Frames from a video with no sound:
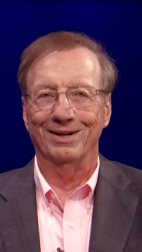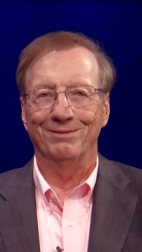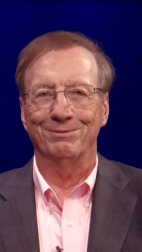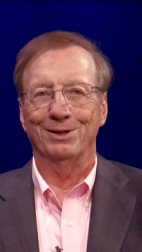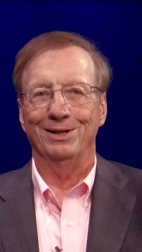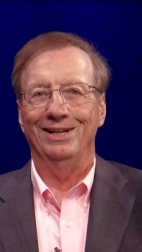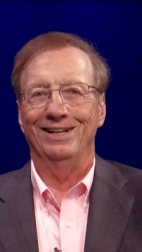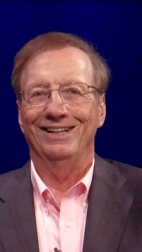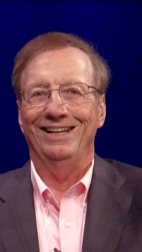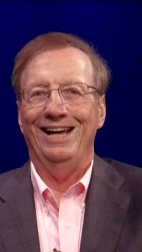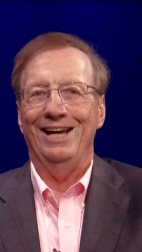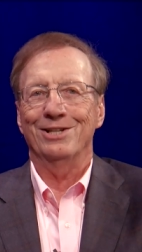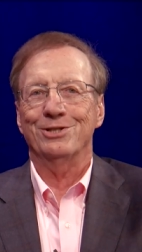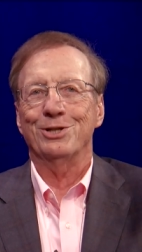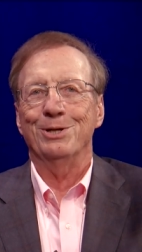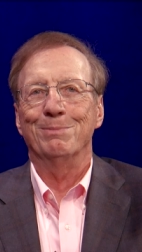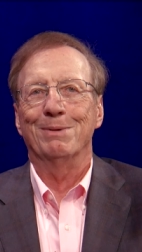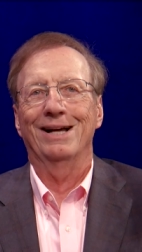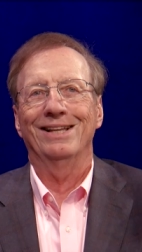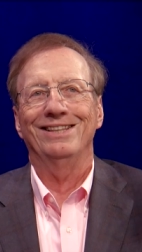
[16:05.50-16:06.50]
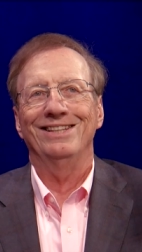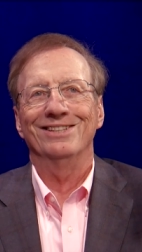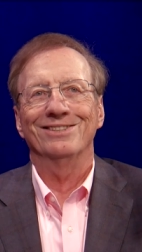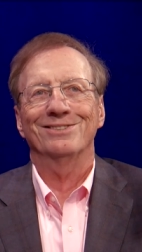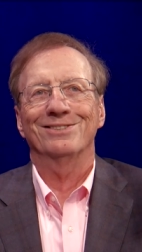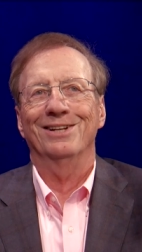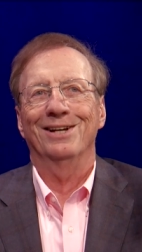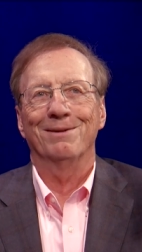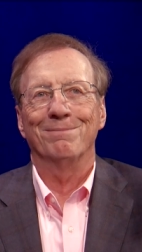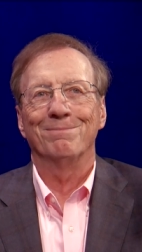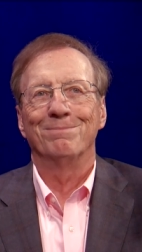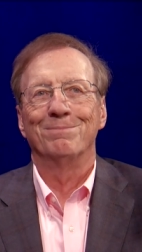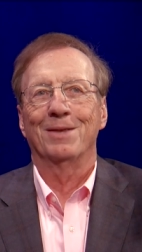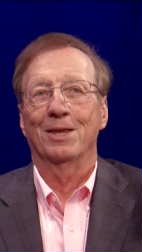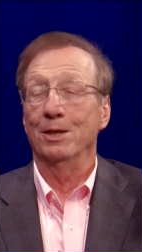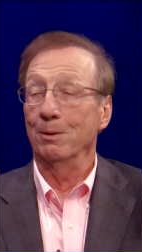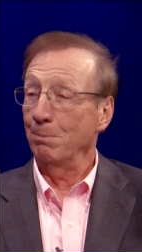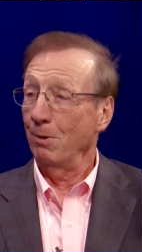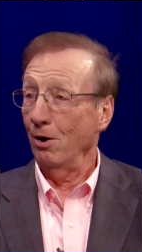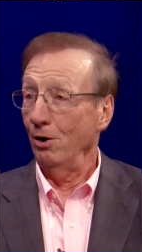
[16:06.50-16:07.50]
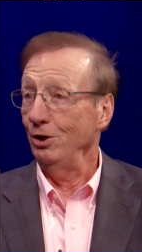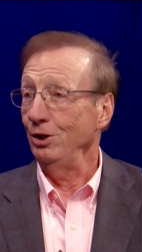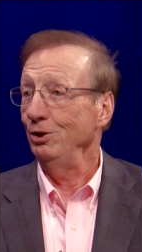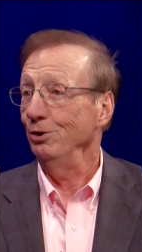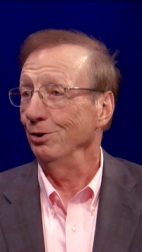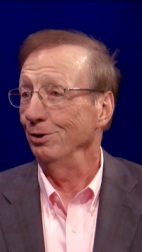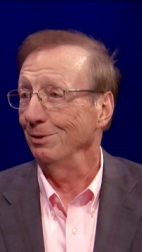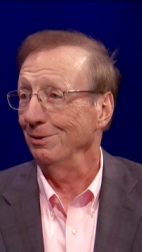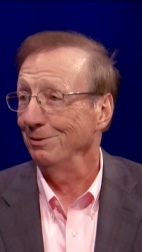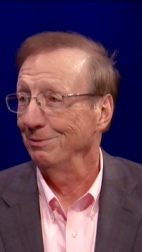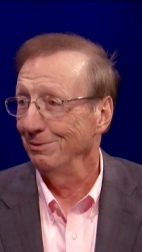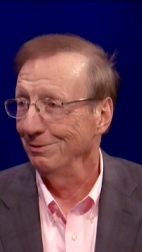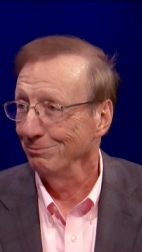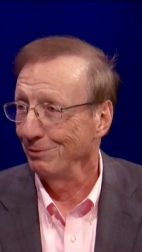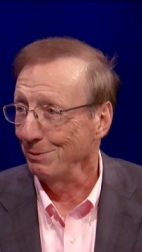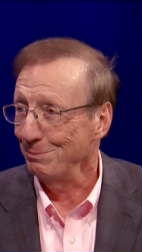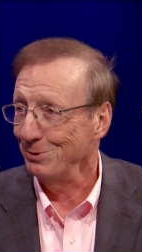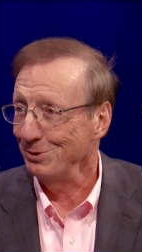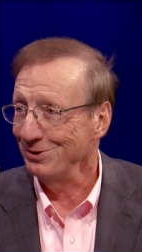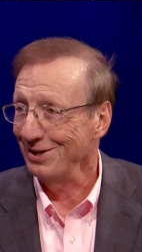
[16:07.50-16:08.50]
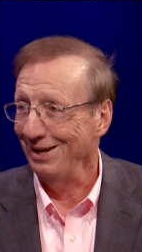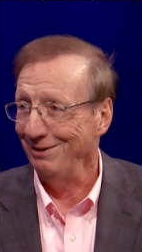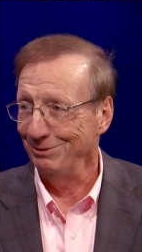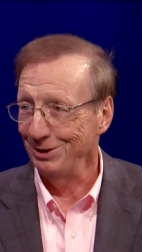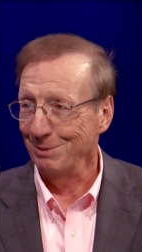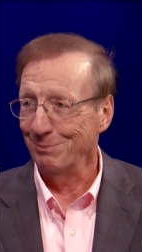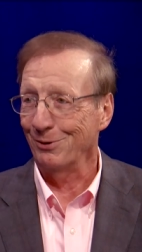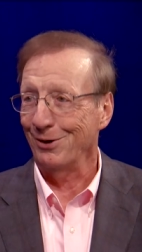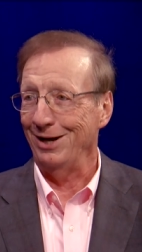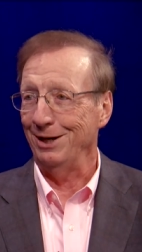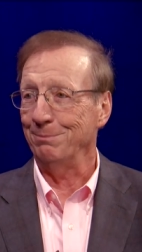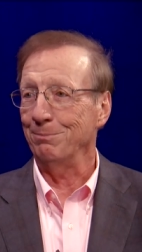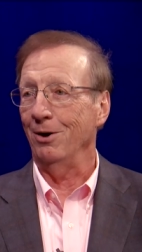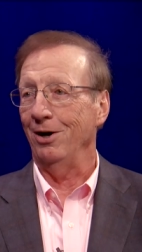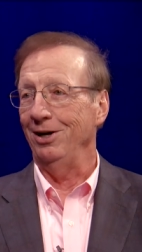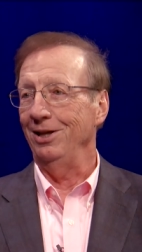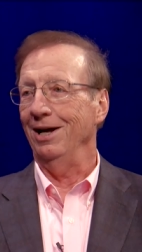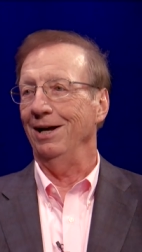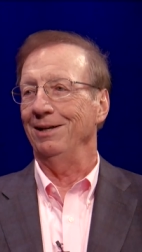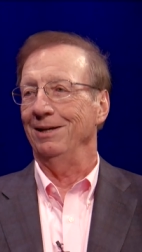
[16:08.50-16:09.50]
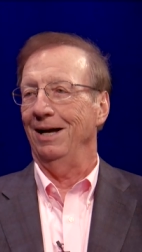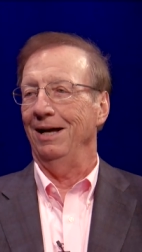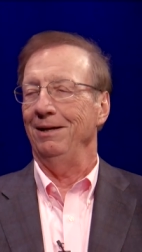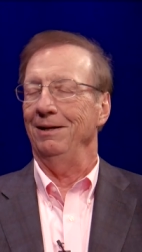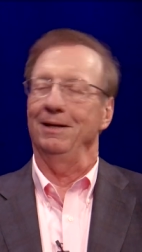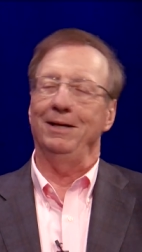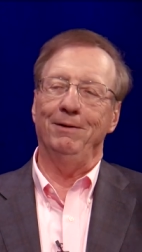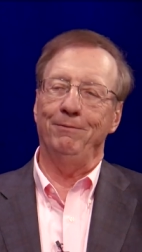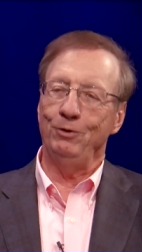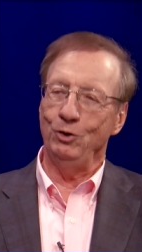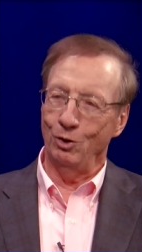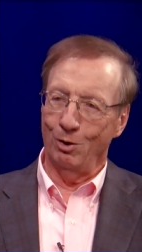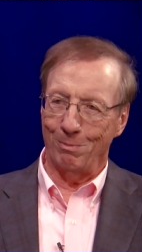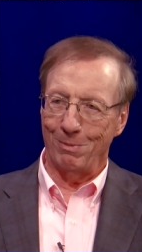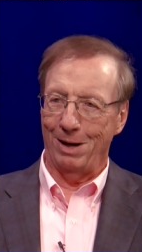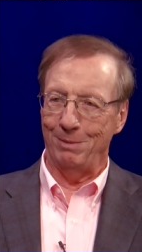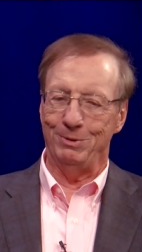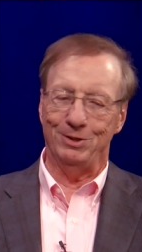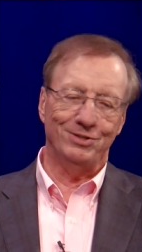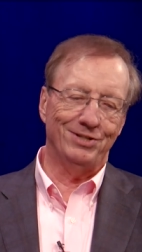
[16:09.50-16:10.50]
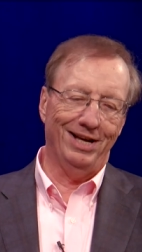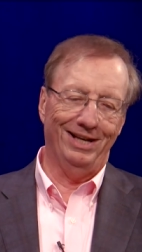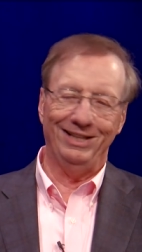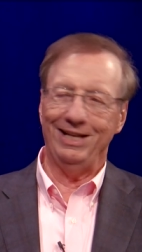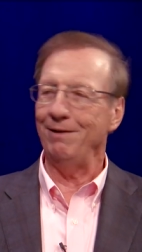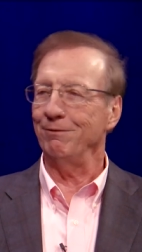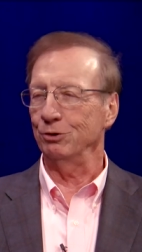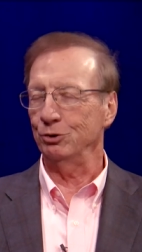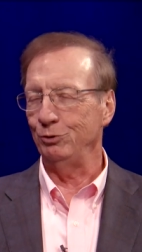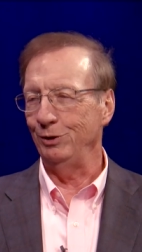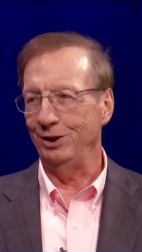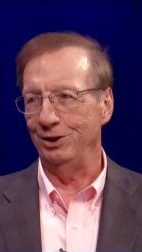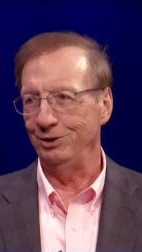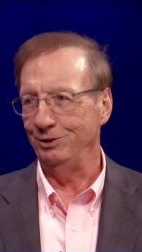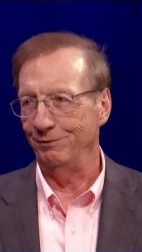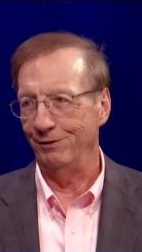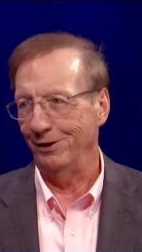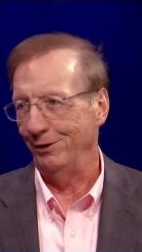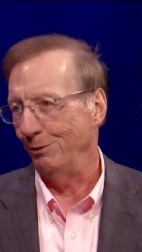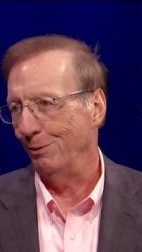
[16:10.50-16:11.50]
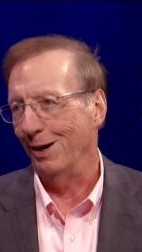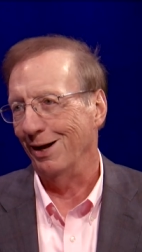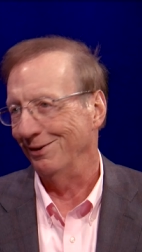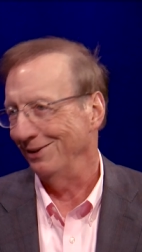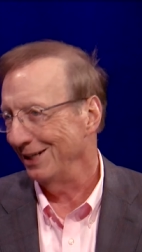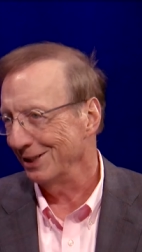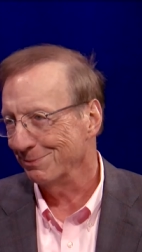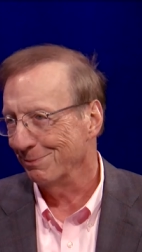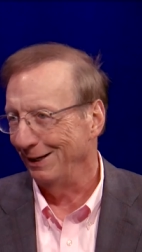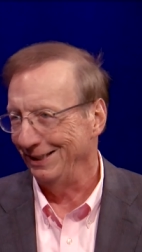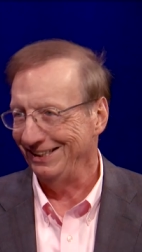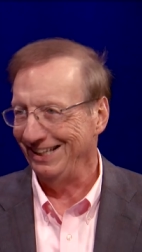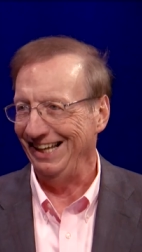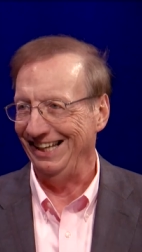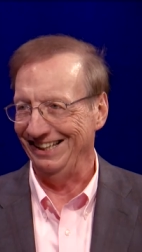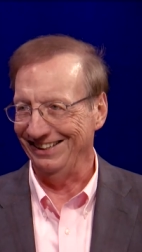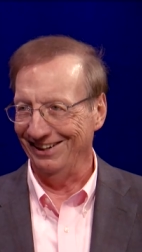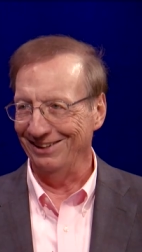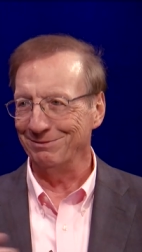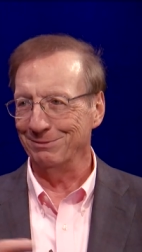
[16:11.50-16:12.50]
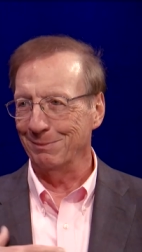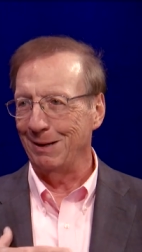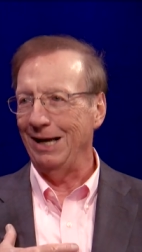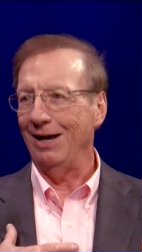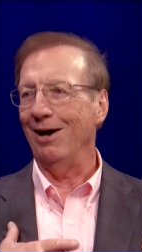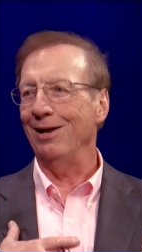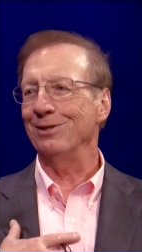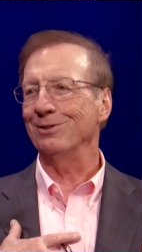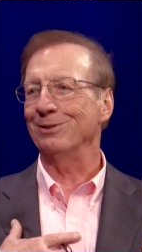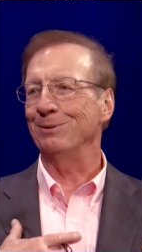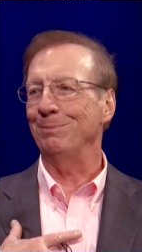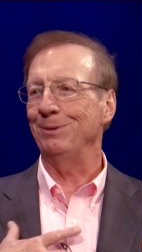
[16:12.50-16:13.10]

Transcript: I'm going to ask you about this. Um, the party you're representing, Democratic Party, I, I, if you don't mind me saying, they haven't treated you very well. That's my take. my honest